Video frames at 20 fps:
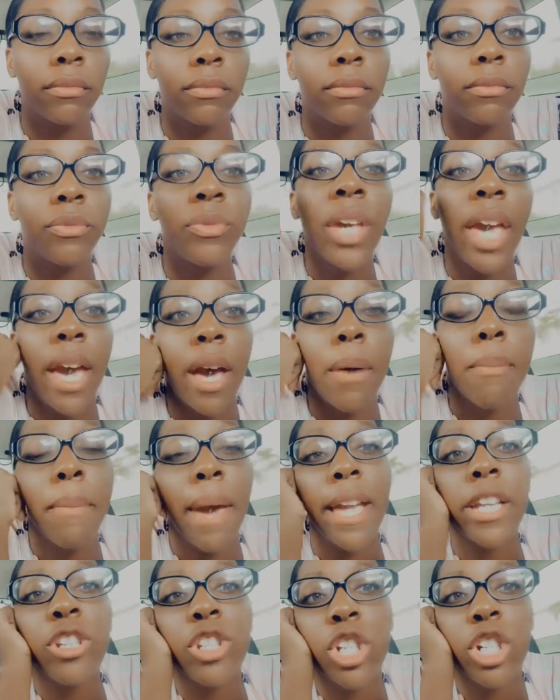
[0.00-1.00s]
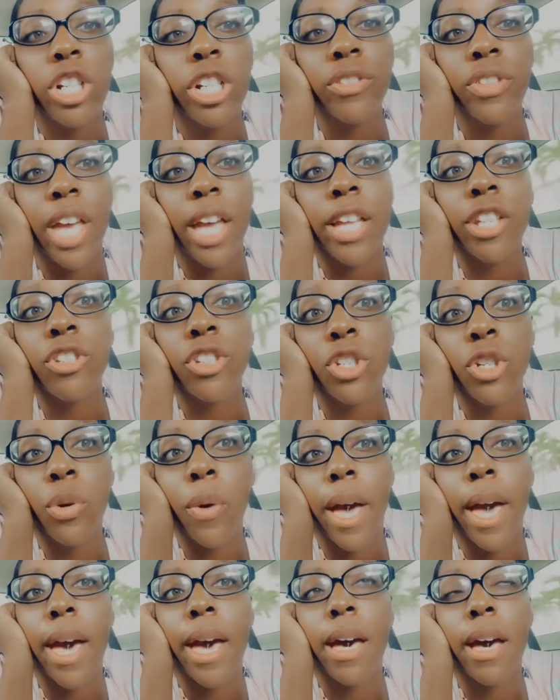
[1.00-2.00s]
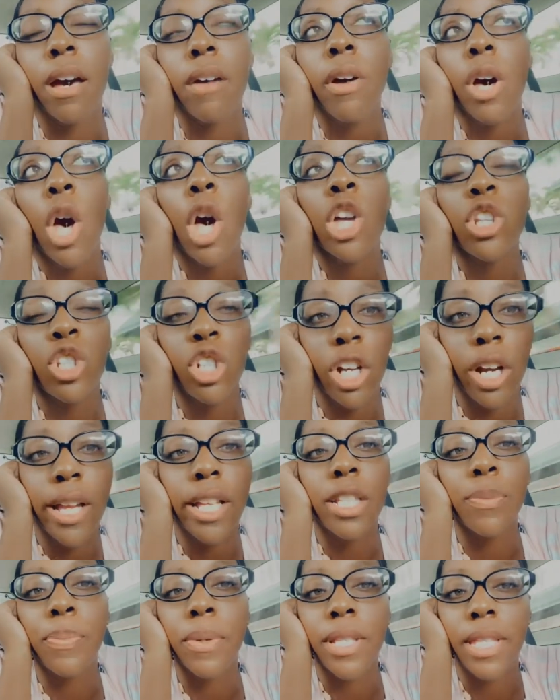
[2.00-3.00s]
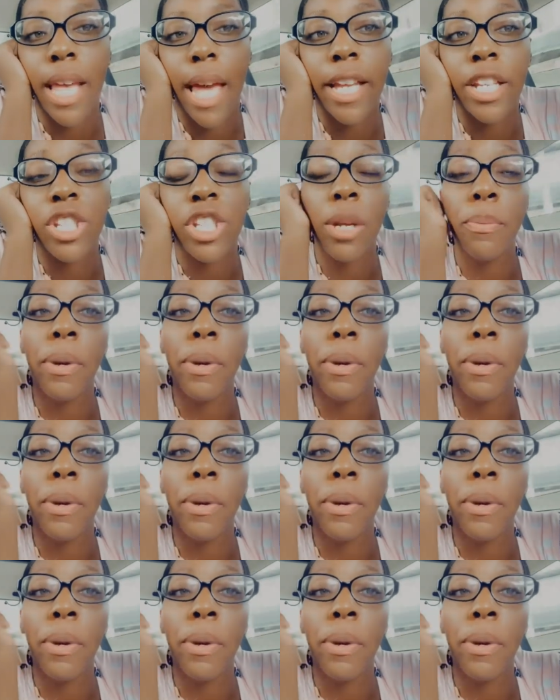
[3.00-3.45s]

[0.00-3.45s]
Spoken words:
yeah, make sure that you have transportation.